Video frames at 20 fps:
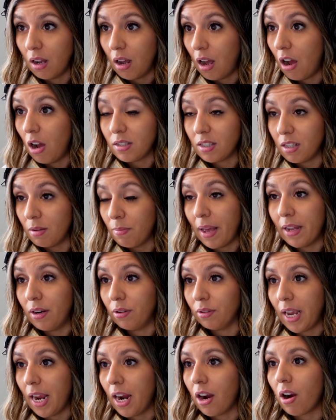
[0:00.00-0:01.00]
awesome. I
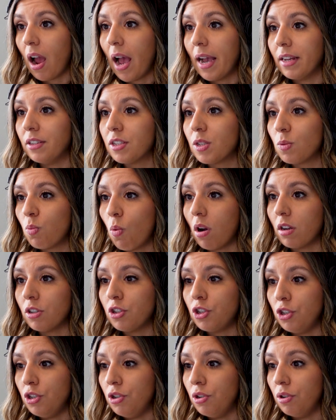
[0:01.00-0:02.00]
don't care. I just
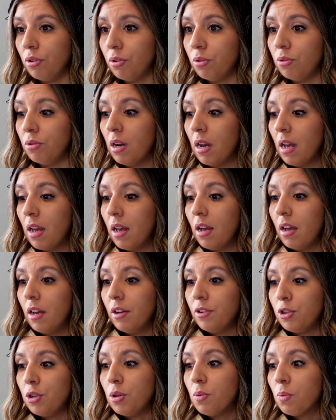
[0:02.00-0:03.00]
want you
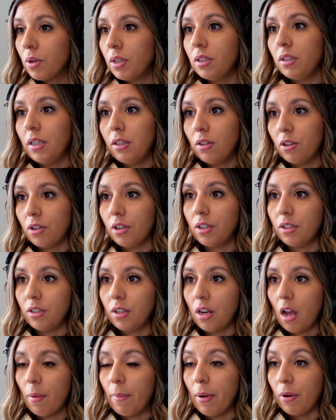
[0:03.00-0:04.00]
to really
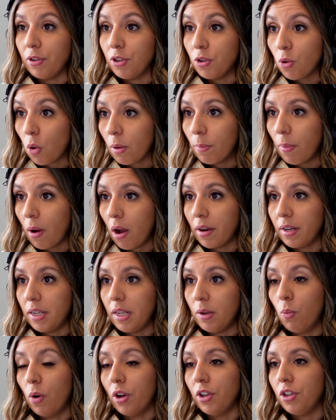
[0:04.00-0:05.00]
learn about your
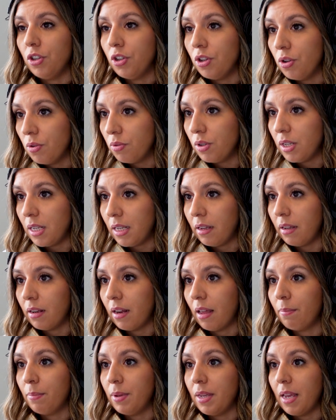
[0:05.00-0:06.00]
body, what you
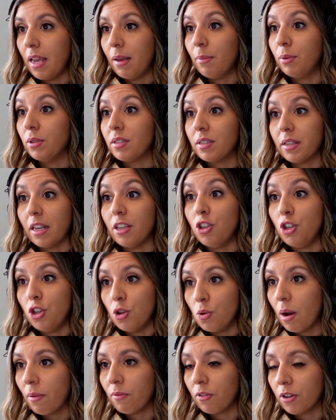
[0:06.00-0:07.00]
need, and be able to set
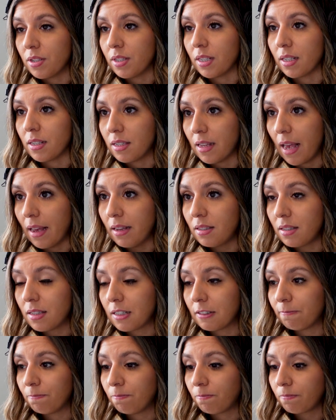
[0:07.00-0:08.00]
you up for
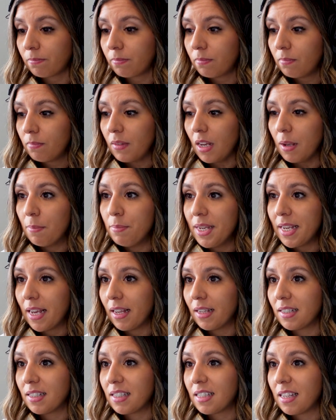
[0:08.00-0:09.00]
success.
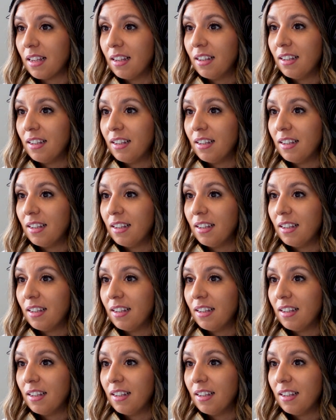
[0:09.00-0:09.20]
Because